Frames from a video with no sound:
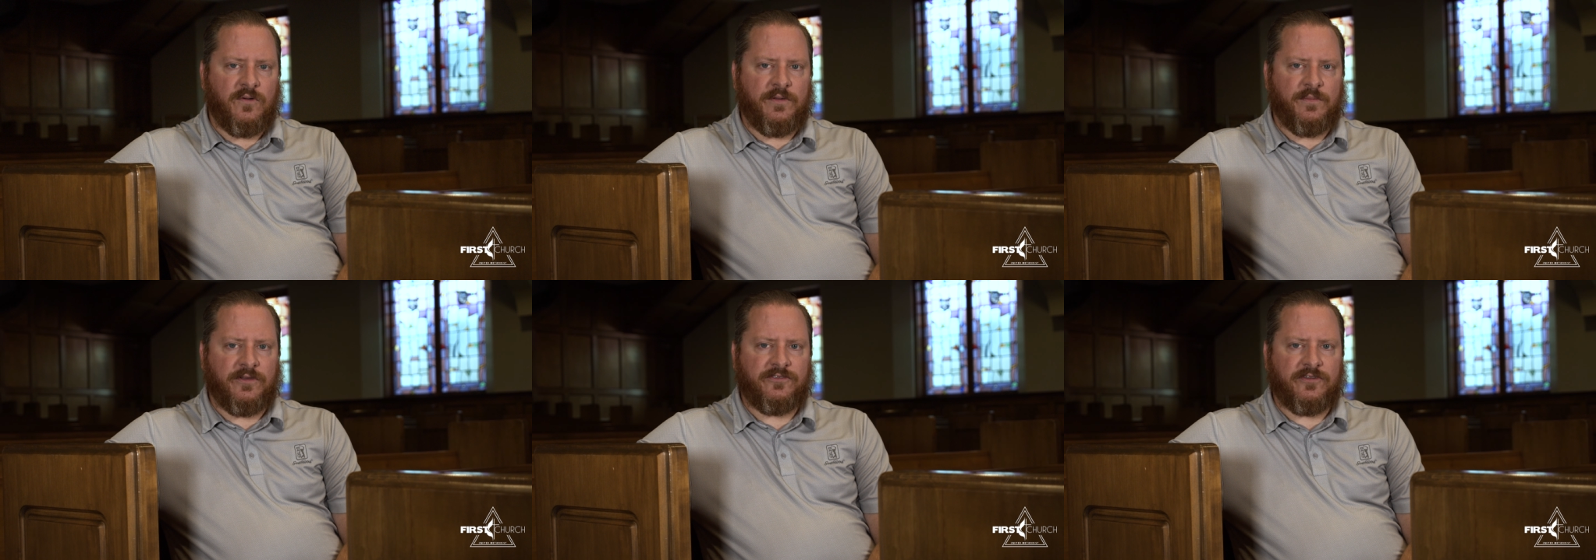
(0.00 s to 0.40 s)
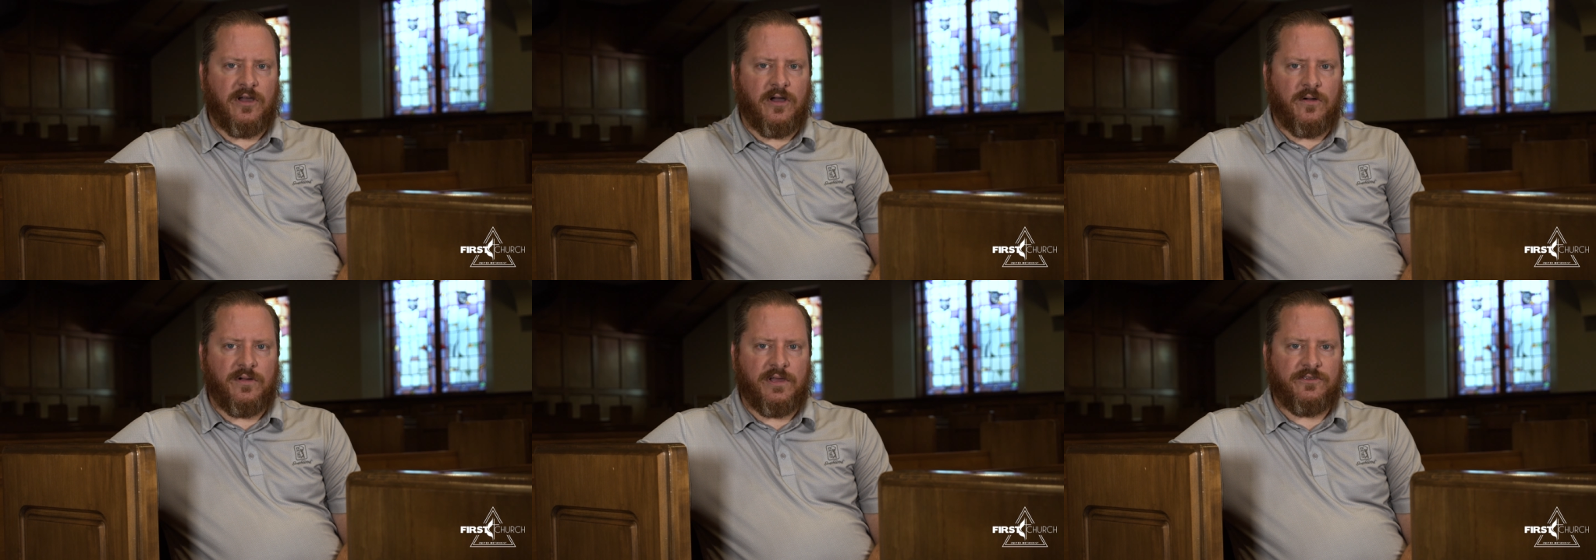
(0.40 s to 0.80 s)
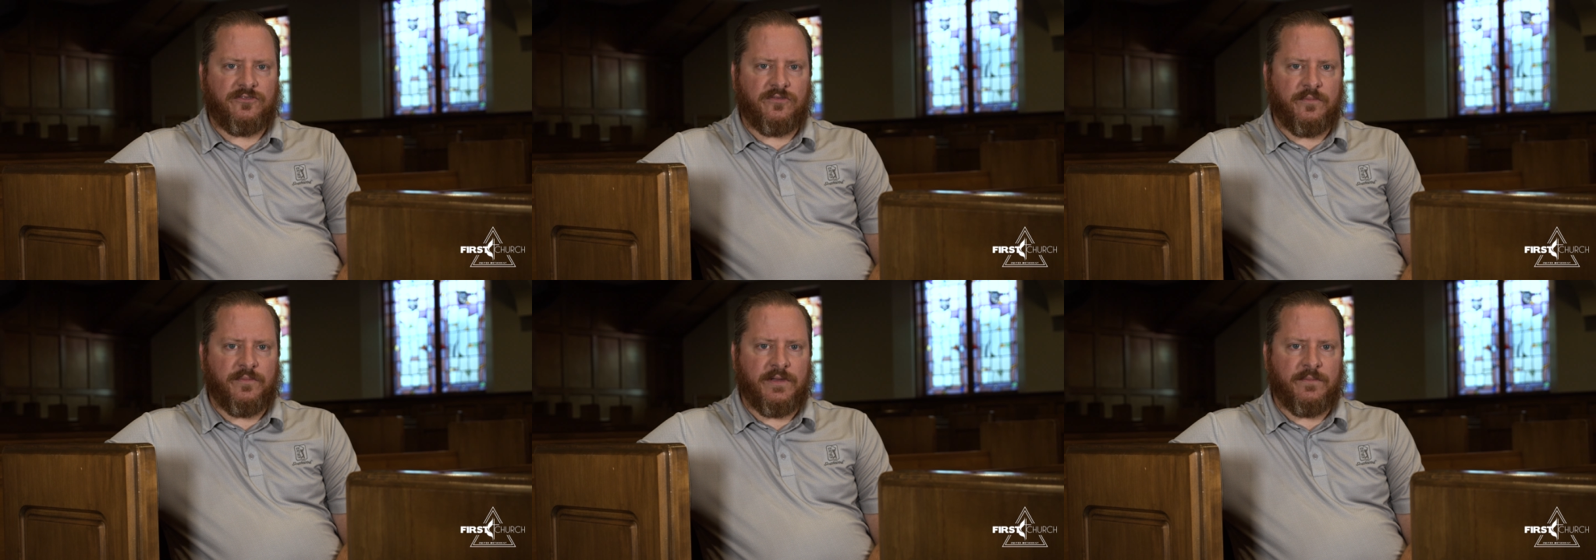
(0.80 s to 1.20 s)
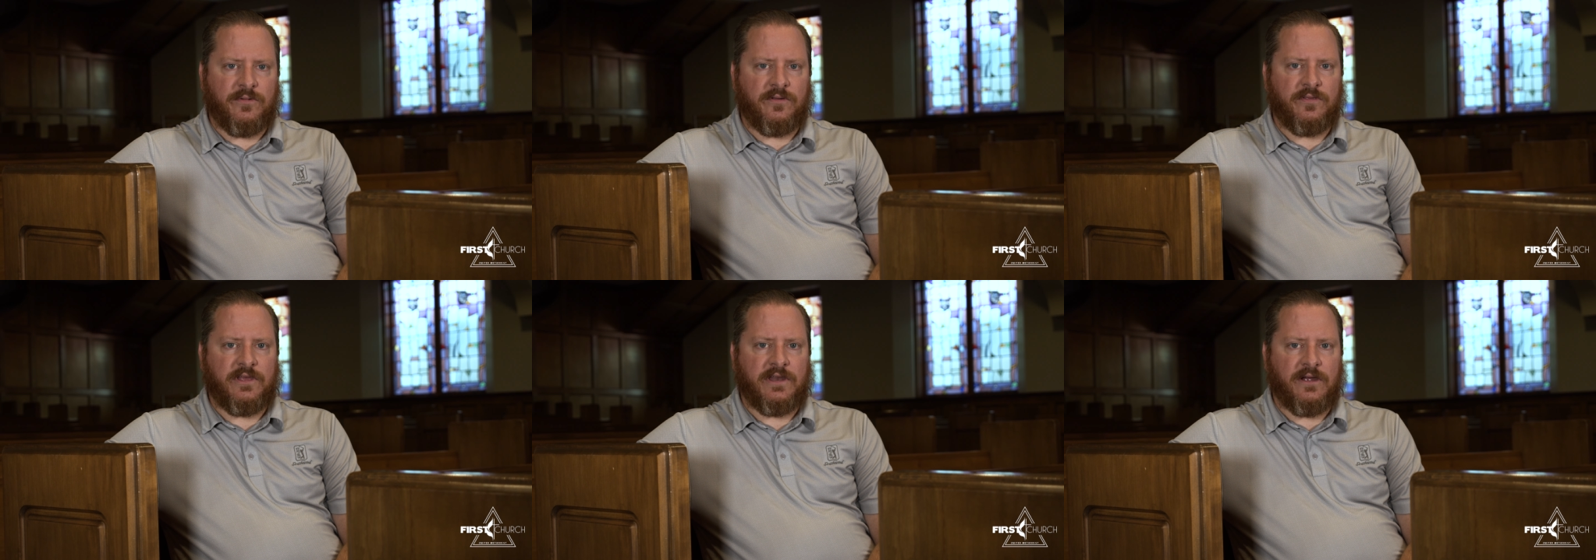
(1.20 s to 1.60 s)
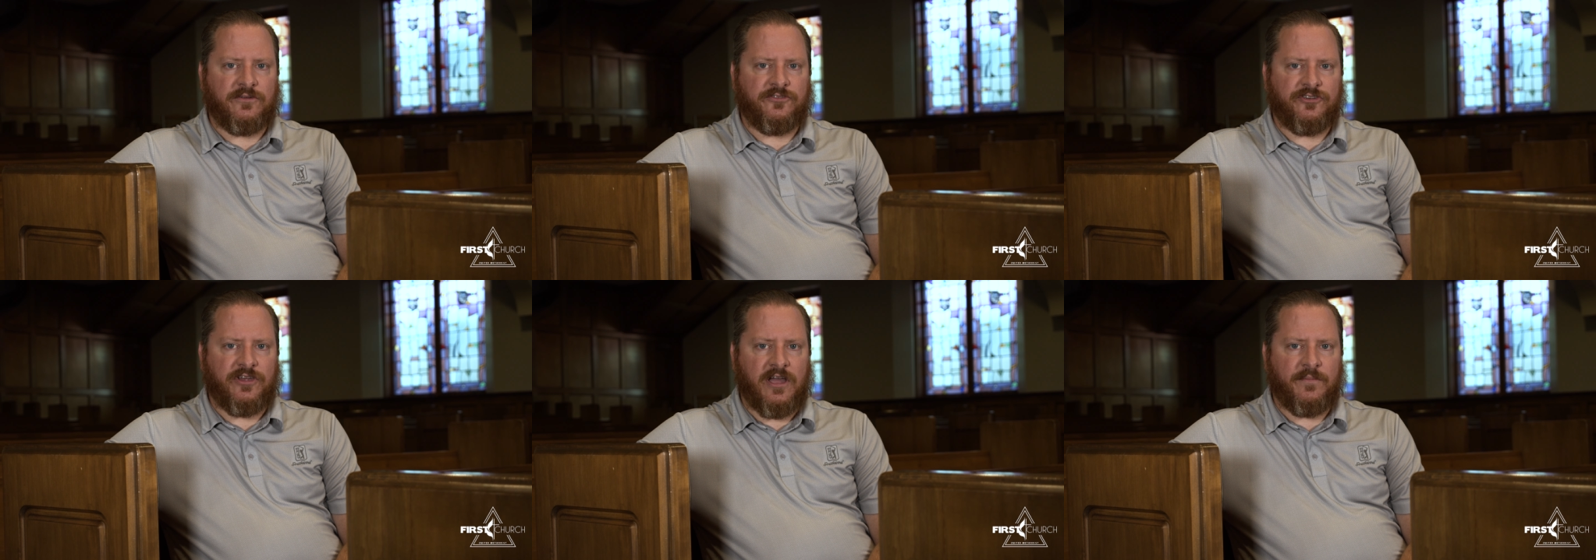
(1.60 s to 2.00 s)
We must always remember that
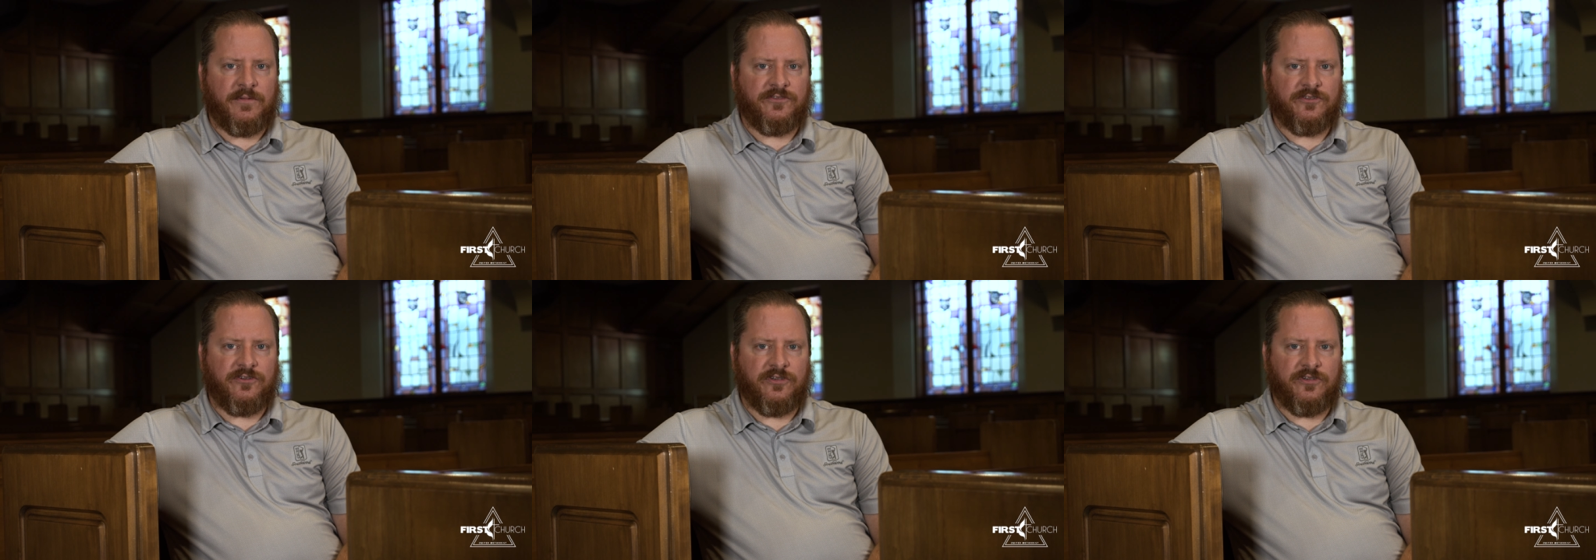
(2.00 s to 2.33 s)
our job as